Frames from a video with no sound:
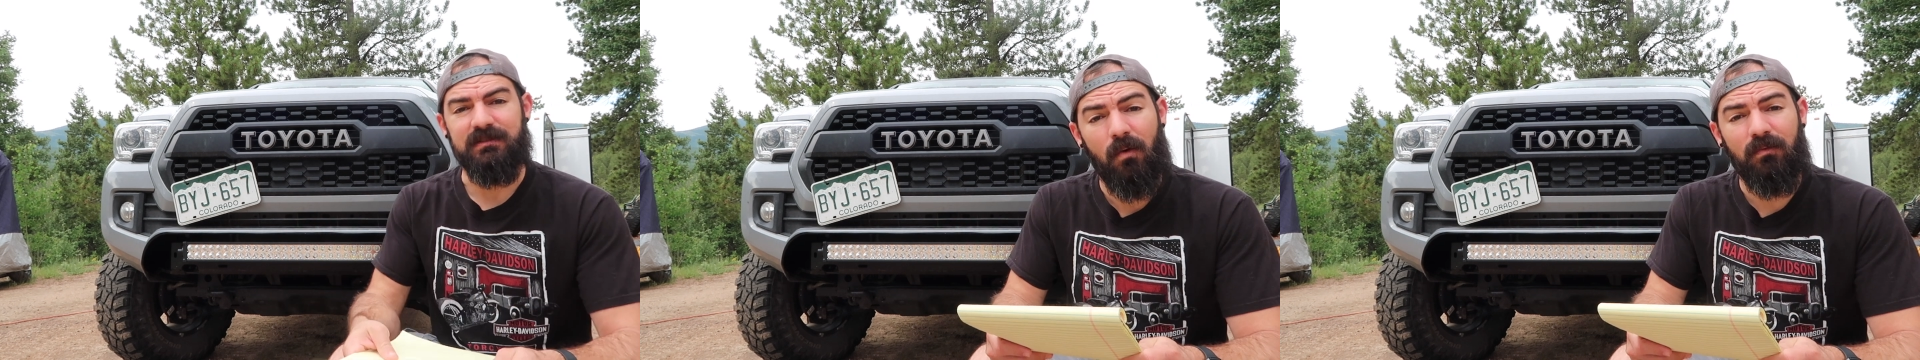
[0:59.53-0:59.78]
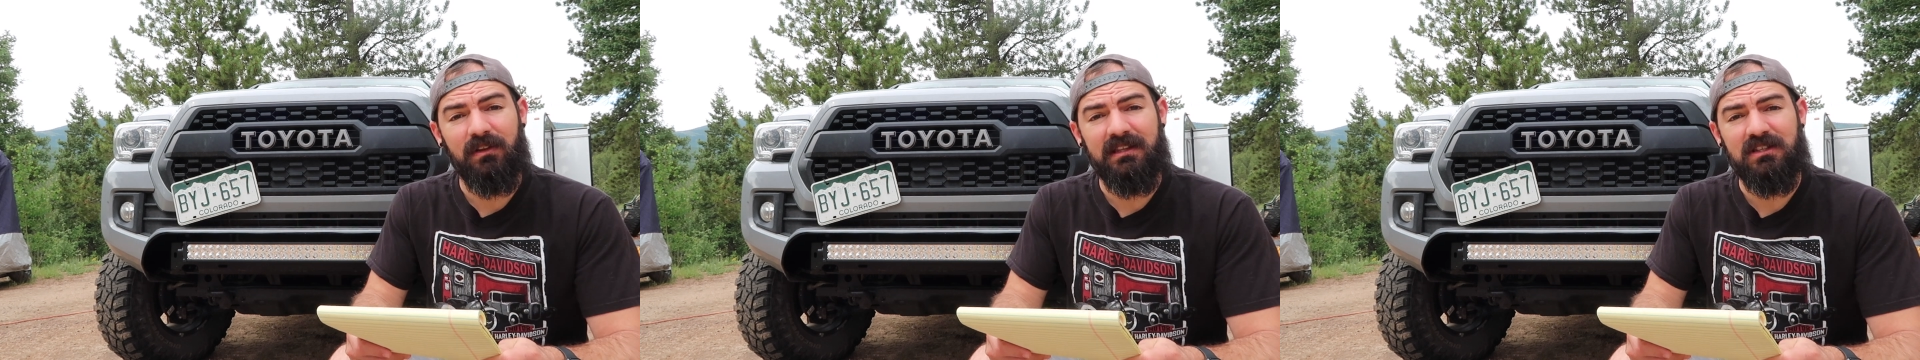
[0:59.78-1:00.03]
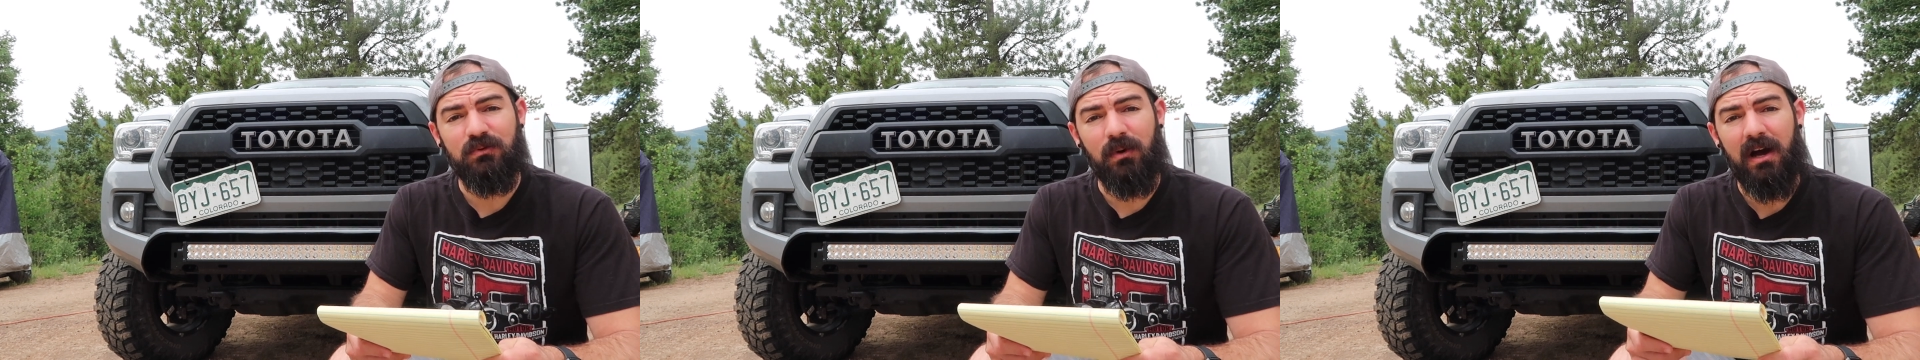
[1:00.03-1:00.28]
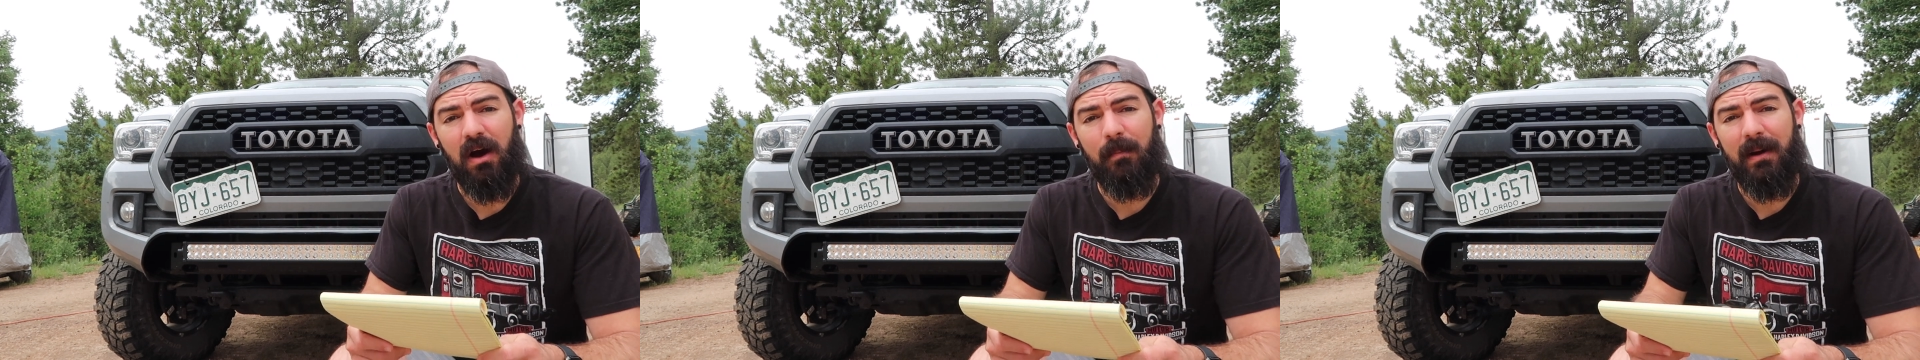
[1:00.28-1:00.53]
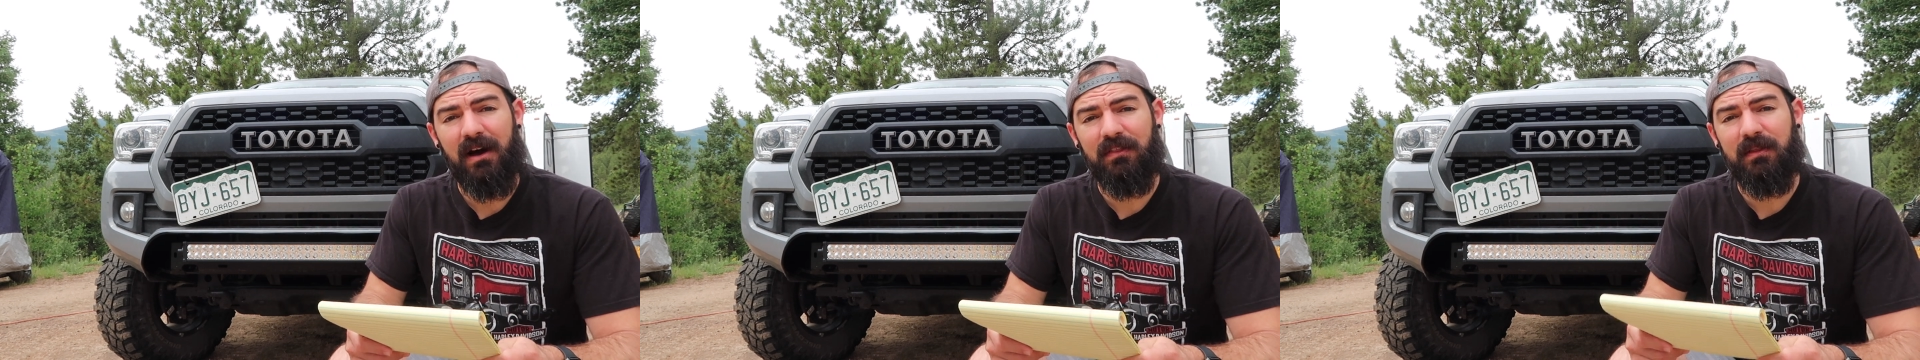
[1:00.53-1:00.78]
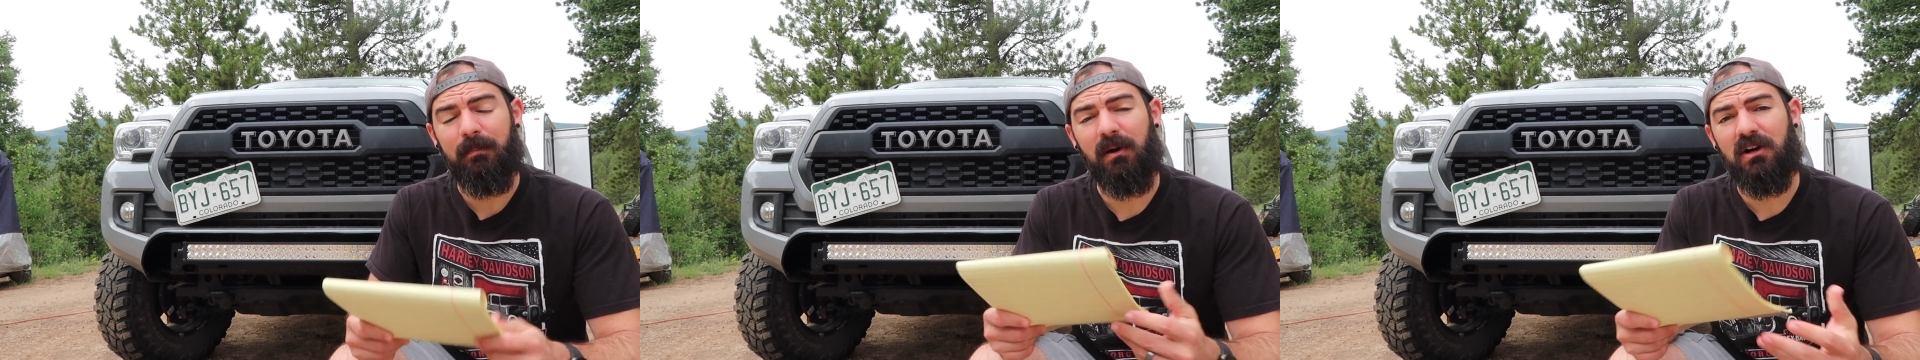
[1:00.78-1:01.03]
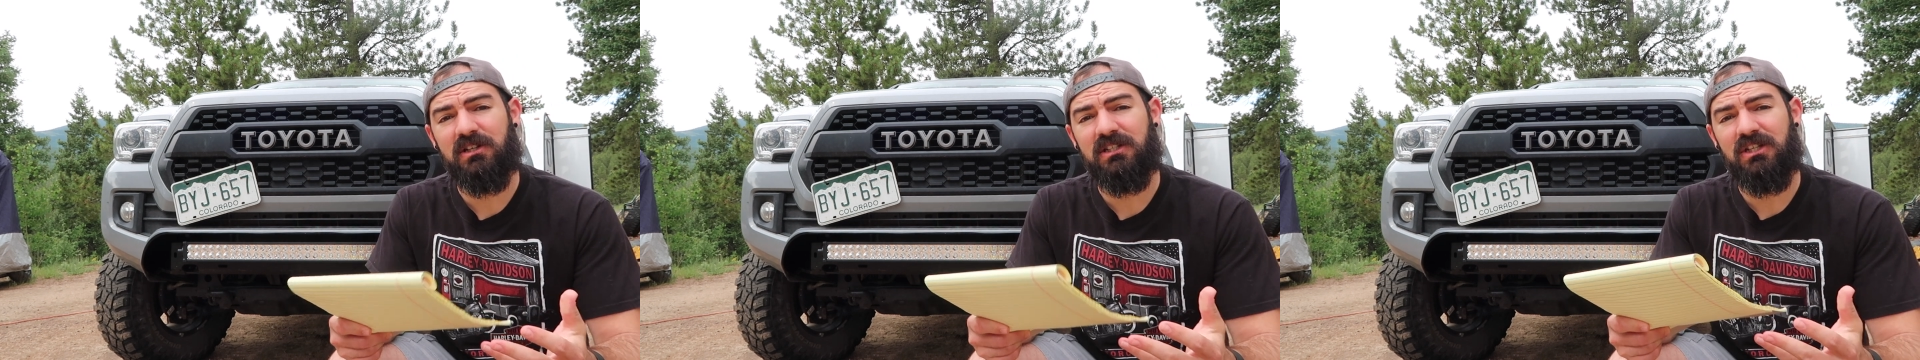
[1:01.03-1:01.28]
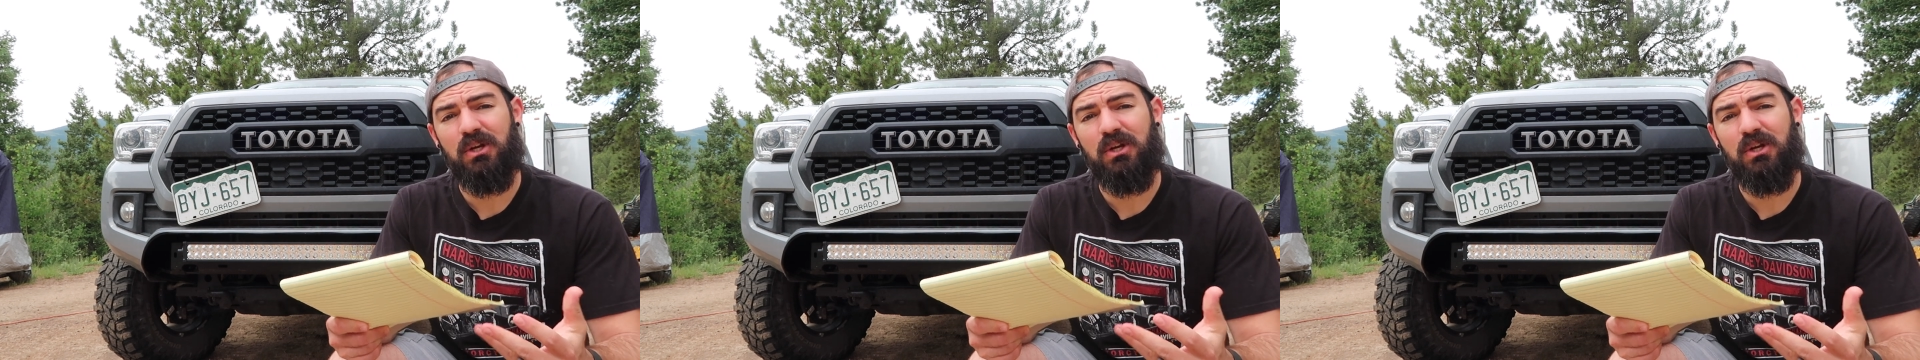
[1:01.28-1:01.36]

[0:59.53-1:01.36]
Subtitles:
Hopefully this will help out the person